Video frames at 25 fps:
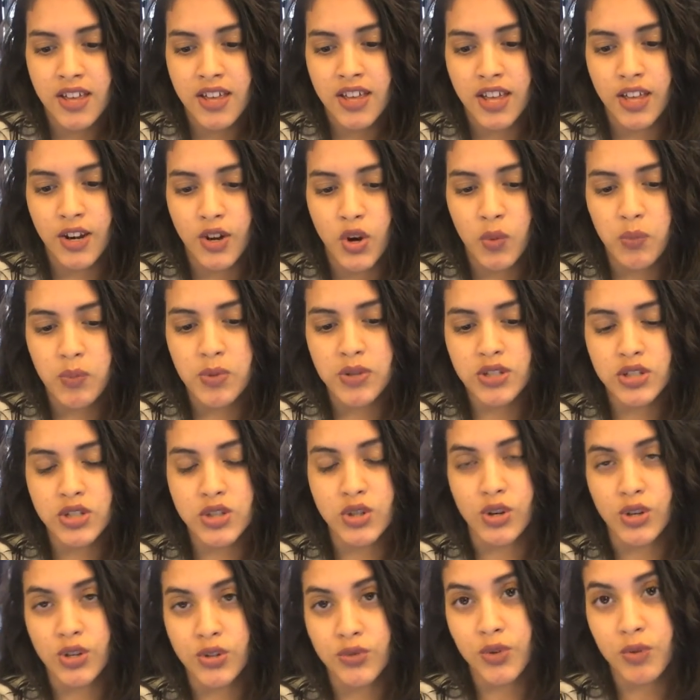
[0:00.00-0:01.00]
it opens
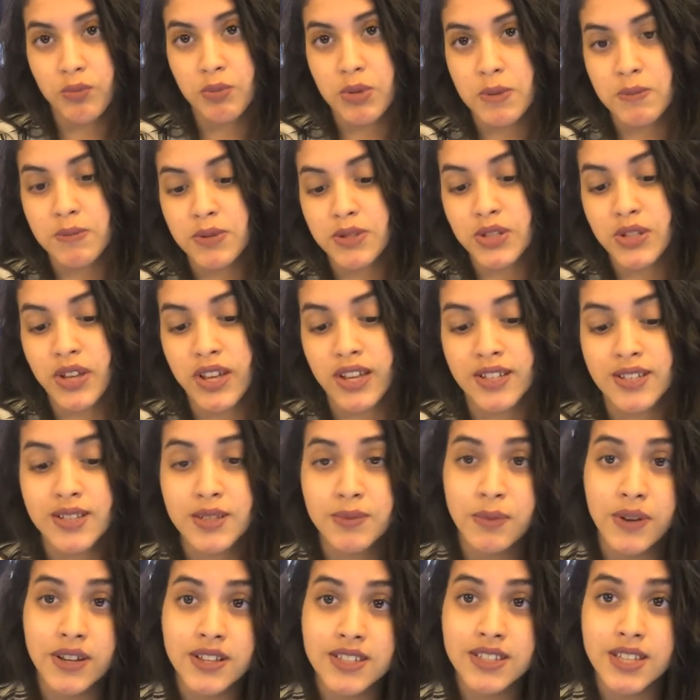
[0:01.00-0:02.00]
doors for people to
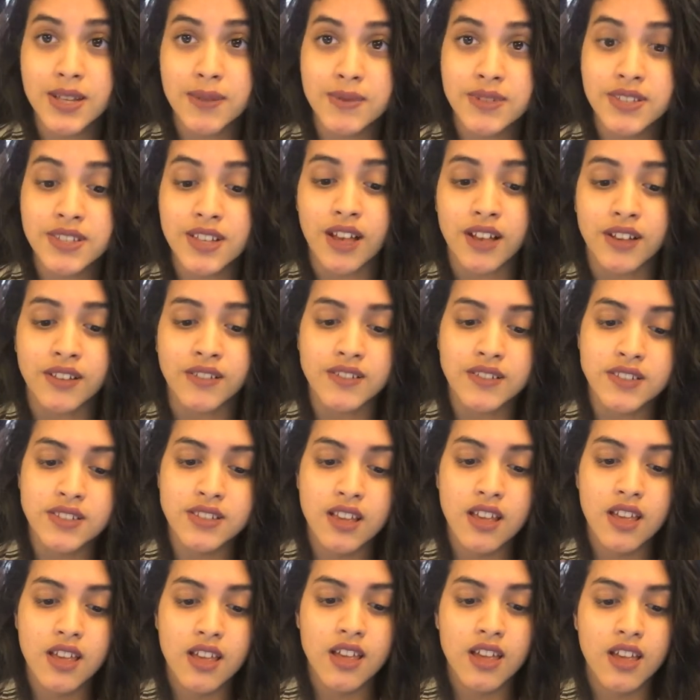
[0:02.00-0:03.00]
express themselves
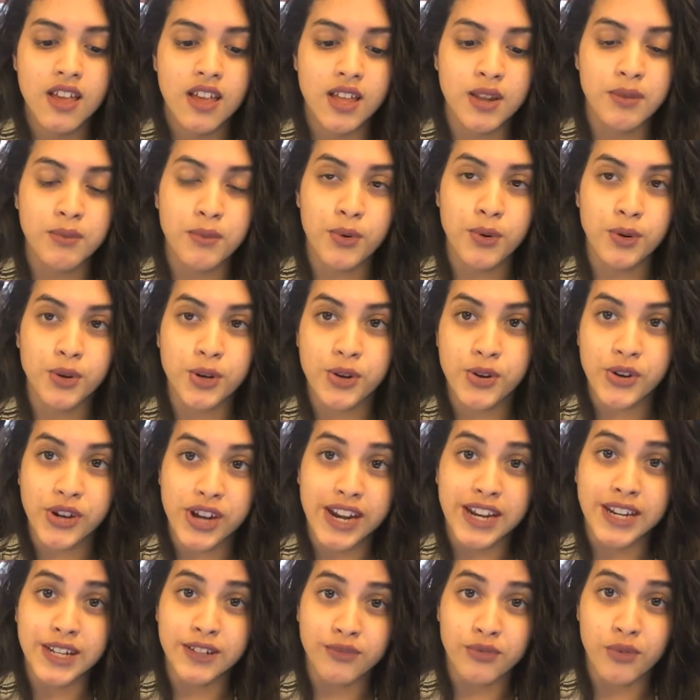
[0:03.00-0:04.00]
in more
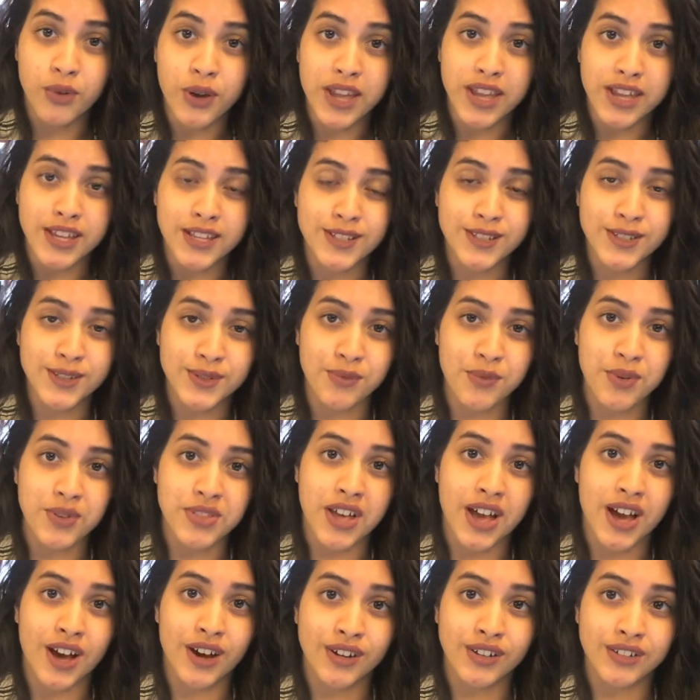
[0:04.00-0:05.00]
creative ways
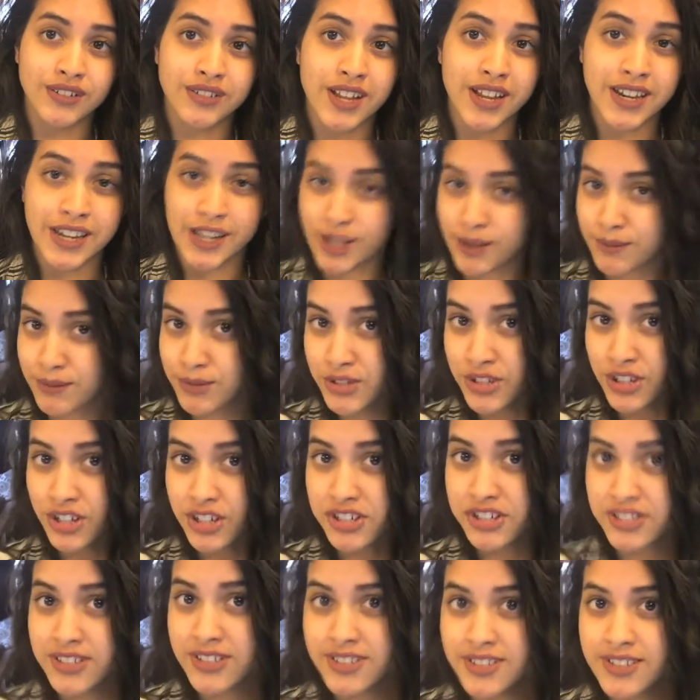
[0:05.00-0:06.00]
without any
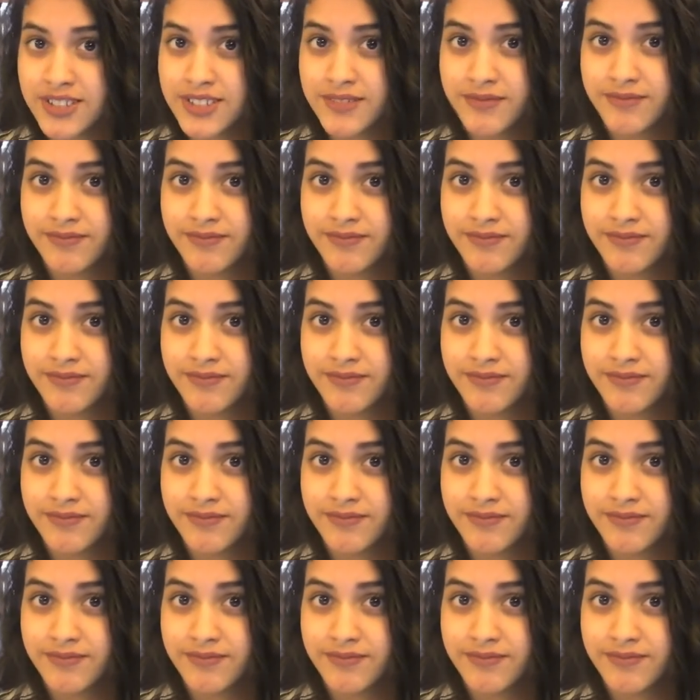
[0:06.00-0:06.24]
obstructions.